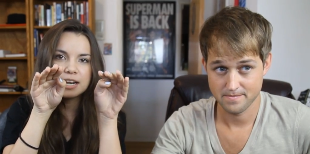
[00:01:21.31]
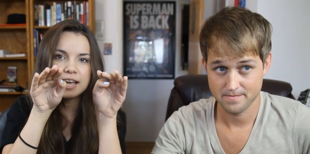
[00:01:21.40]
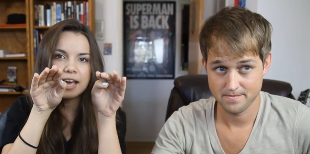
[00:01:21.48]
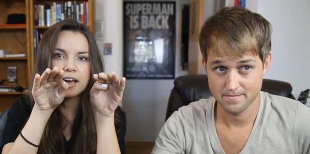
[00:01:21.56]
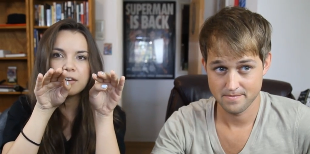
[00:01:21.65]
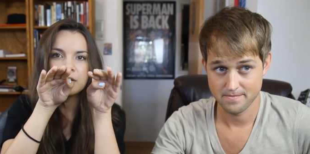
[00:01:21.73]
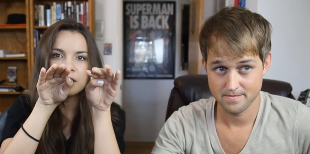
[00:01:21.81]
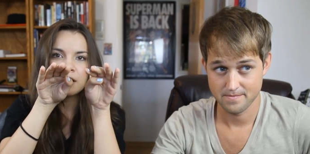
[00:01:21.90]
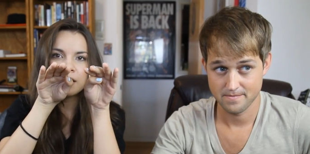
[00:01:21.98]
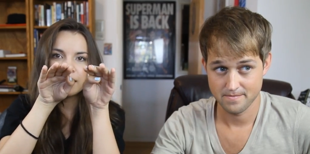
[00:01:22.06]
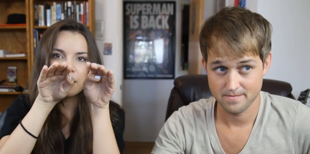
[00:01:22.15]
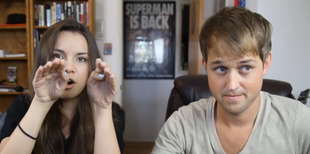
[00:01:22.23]
Speaker 1: that I have,
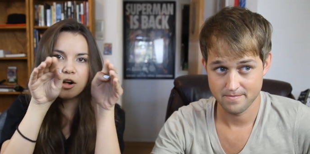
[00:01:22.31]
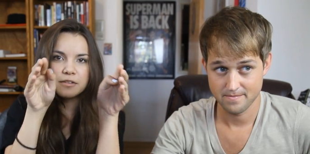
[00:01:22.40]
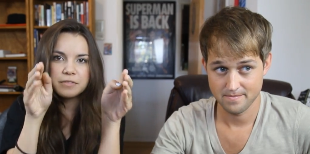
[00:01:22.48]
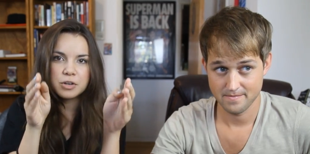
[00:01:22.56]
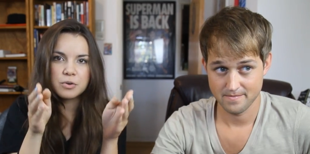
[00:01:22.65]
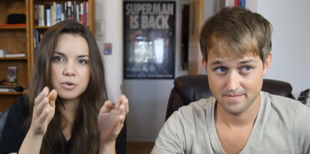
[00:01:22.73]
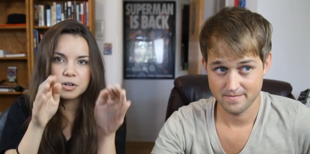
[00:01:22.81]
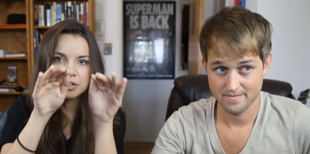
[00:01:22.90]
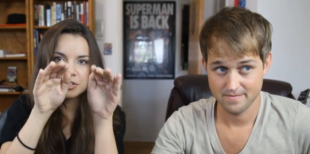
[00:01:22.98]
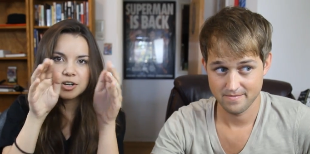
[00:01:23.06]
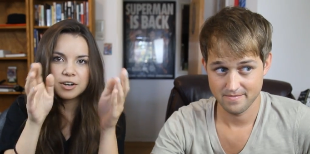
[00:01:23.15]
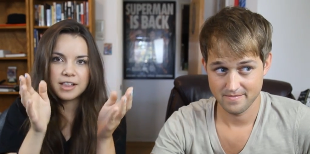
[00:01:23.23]
like all of the
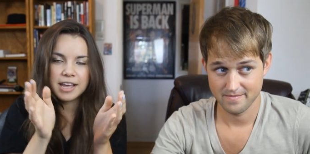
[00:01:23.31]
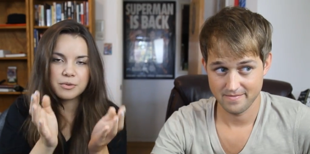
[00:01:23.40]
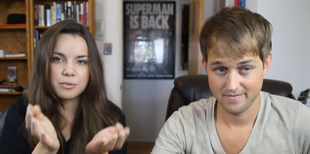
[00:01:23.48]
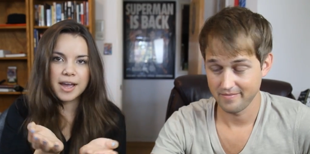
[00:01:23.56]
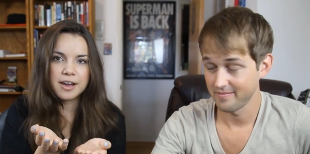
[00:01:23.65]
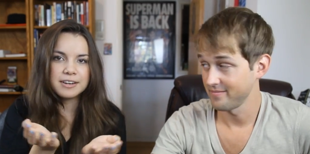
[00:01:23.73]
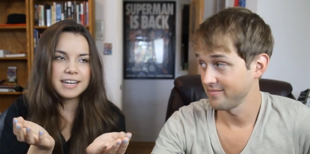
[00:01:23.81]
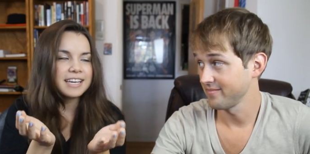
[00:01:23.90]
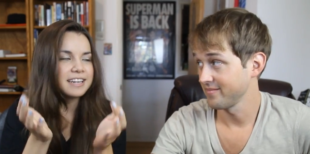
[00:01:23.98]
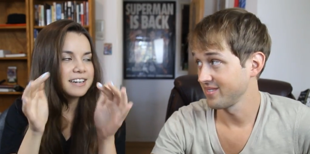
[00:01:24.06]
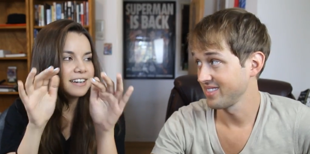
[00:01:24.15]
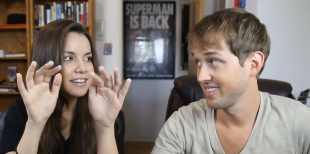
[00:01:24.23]
corners are like
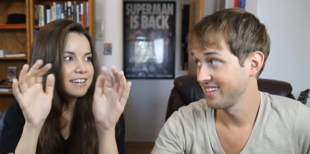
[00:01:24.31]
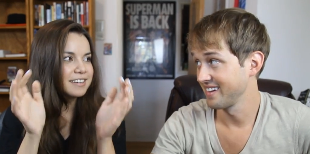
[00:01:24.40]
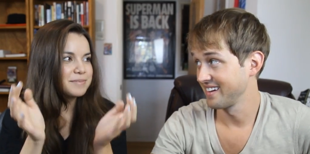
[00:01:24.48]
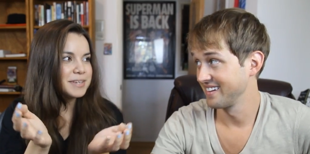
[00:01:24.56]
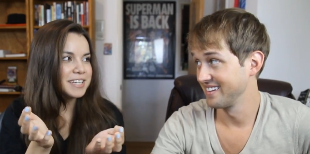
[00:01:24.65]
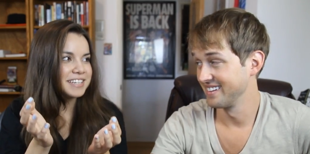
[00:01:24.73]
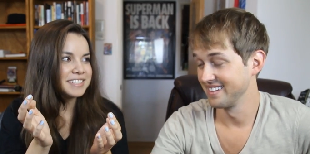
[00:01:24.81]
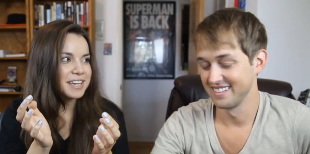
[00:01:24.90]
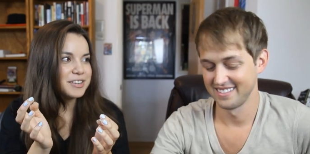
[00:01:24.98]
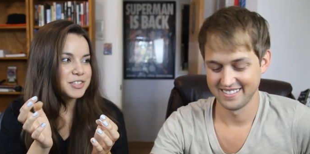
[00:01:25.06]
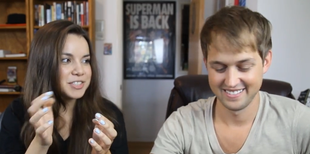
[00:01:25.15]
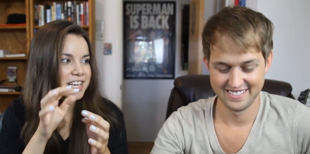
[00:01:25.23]
rounded
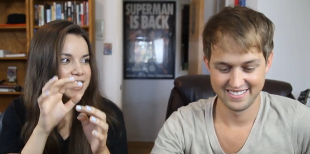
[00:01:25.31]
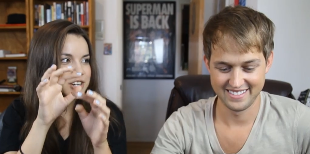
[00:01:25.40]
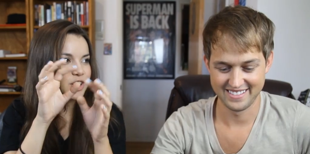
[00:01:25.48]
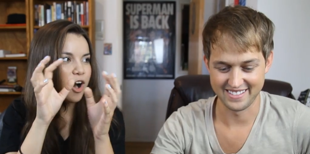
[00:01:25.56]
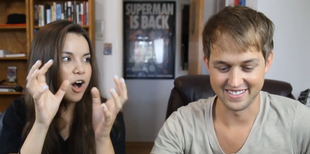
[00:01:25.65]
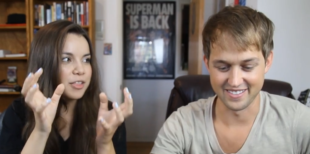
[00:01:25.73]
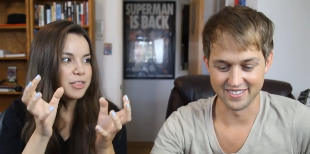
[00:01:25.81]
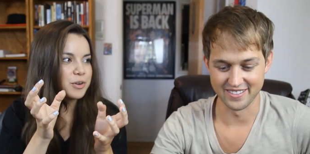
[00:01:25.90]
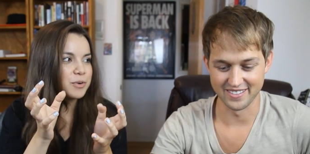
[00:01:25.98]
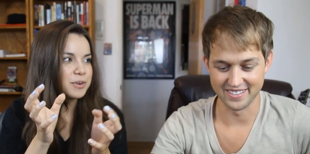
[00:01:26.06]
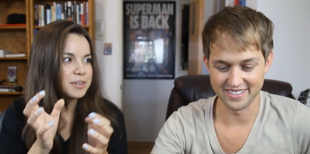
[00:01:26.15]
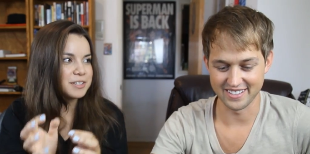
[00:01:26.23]
because I just like gnaw
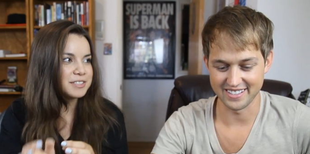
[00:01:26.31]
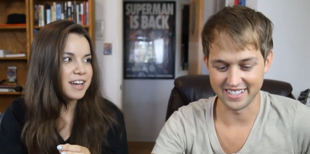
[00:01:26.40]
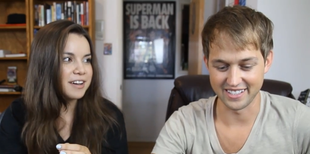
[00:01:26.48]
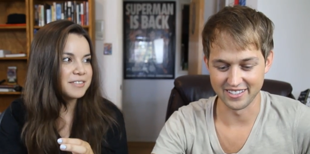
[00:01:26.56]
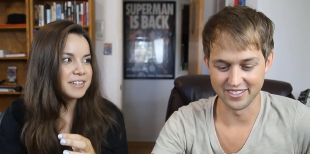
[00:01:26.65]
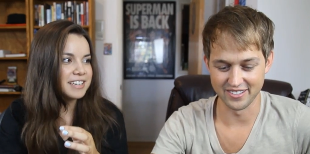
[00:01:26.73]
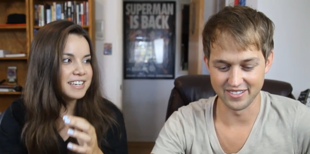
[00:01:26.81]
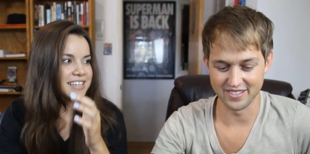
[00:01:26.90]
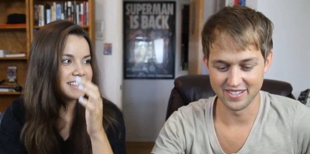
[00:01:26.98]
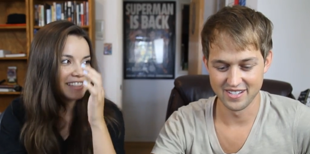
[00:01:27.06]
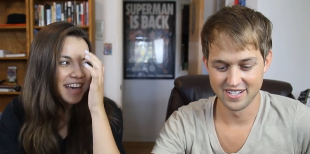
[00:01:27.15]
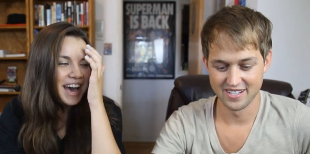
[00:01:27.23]
so the corners like off little,
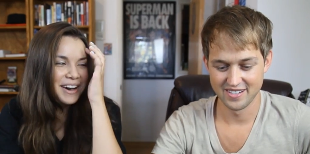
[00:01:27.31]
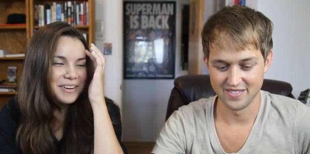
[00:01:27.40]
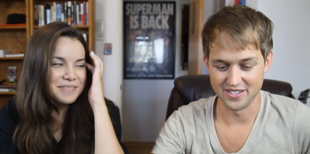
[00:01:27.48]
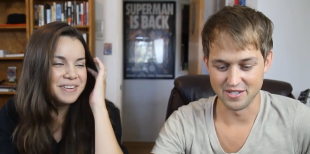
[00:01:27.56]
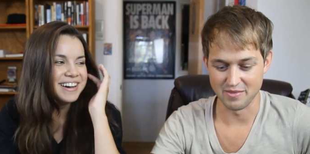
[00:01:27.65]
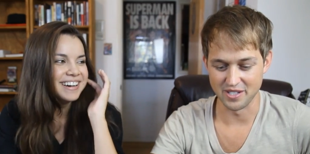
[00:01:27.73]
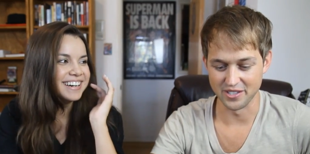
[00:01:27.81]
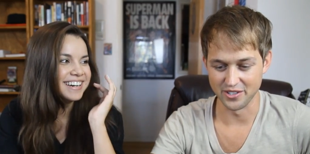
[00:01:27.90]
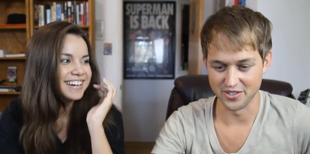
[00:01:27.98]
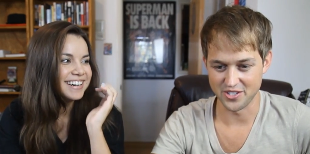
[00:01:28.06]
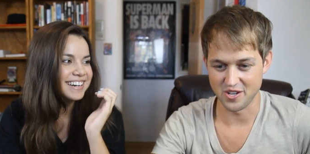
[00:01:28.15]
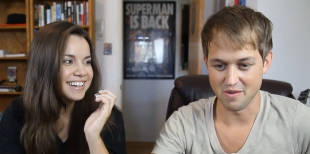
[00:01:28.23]
and eat
Speaker 2: them. You'd be a
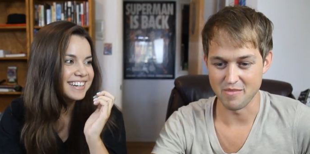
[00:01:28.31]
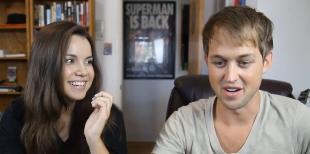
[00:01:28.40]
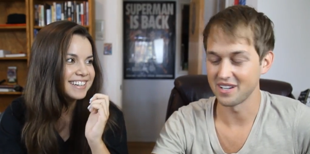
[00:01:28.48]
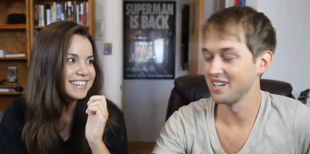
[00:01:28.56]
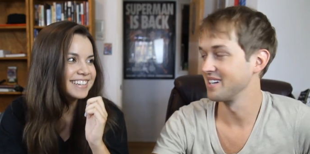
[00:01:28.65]
little chipmunk.